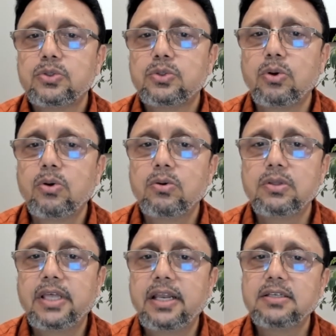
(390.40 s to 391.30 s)

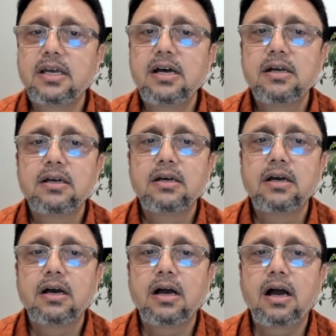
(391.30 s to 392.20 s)
So there is a
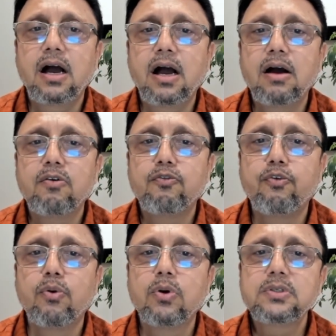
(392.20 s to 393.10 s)

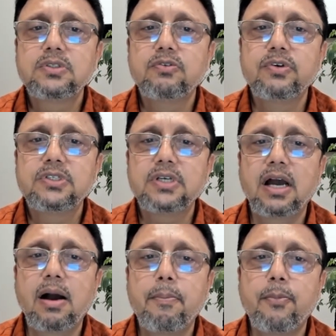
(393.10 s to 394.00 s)
force which
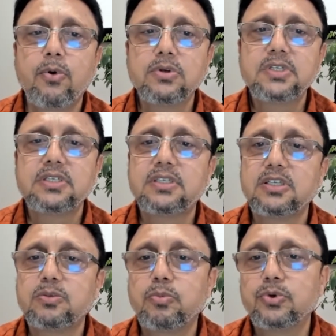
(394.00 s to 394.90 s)
opposes
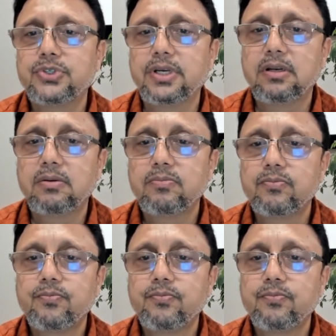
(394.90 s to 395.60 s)
this motion.